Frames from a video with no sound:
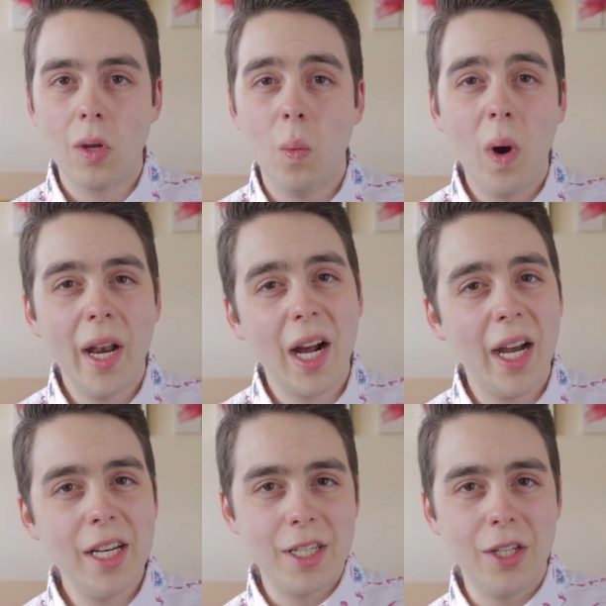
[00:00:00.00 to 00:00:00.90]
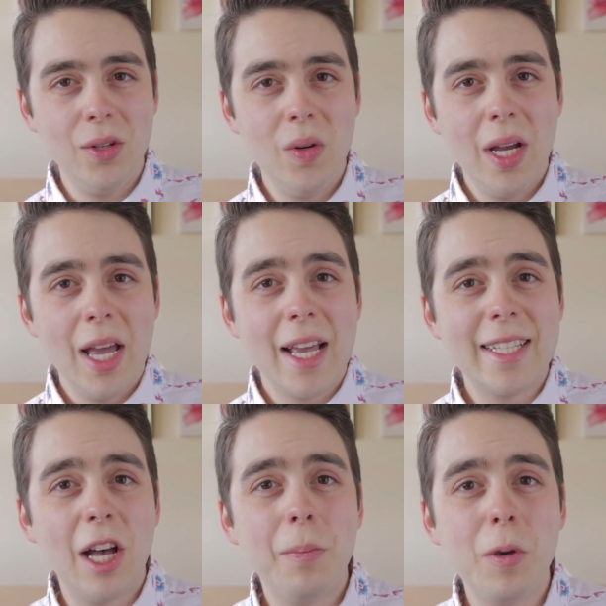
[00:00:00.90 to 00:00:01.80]
What I do
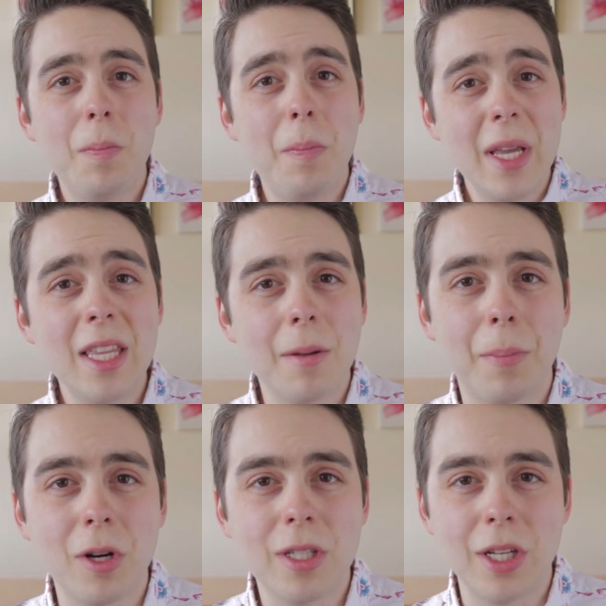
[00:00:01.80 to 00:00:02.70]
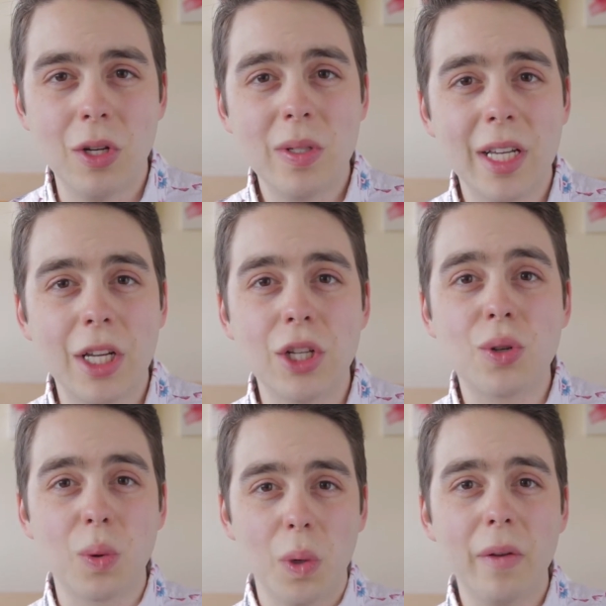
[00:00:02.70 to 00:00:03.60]
is help you be the person who's in
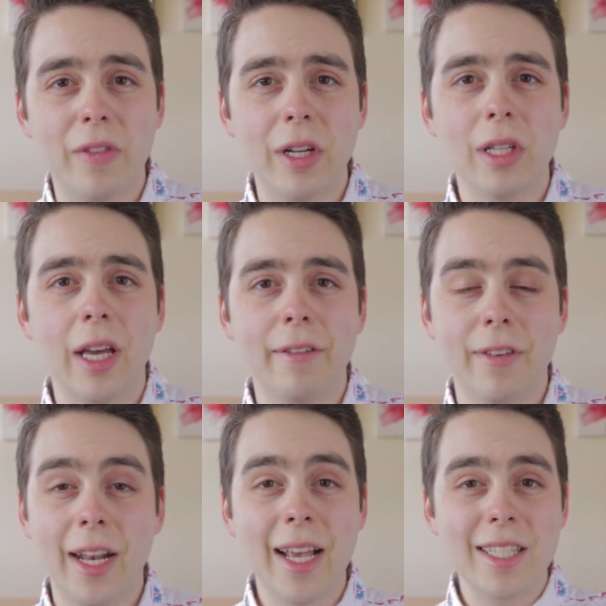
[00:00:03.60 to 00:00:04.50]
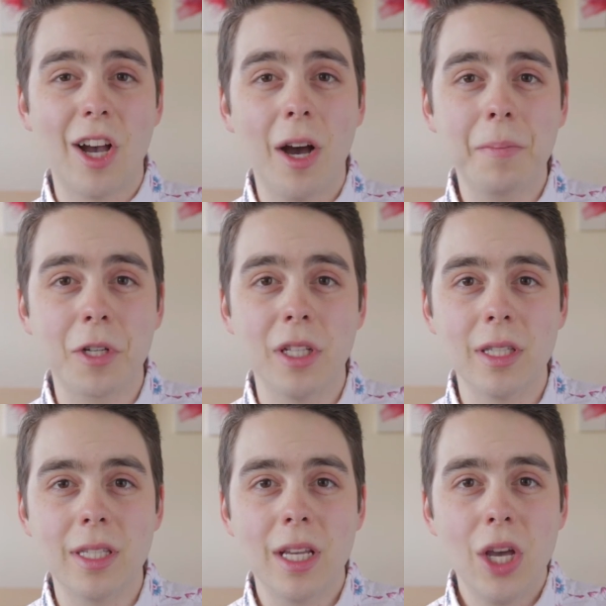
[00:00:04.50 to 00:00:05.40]
control of their life and has
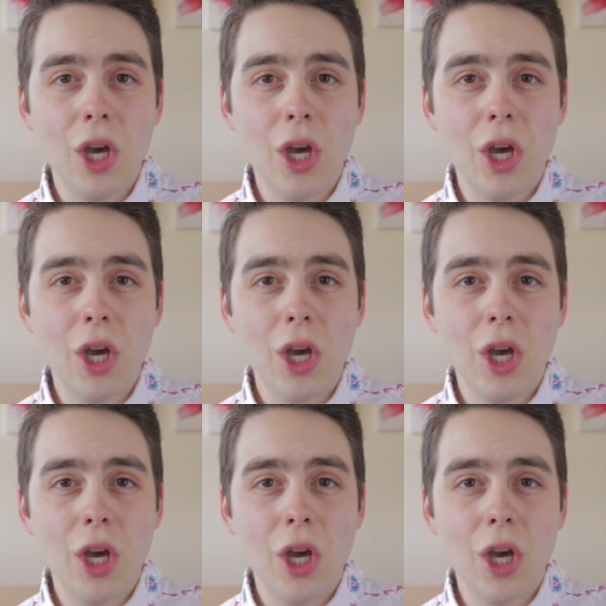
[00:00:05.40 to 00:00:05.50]
options,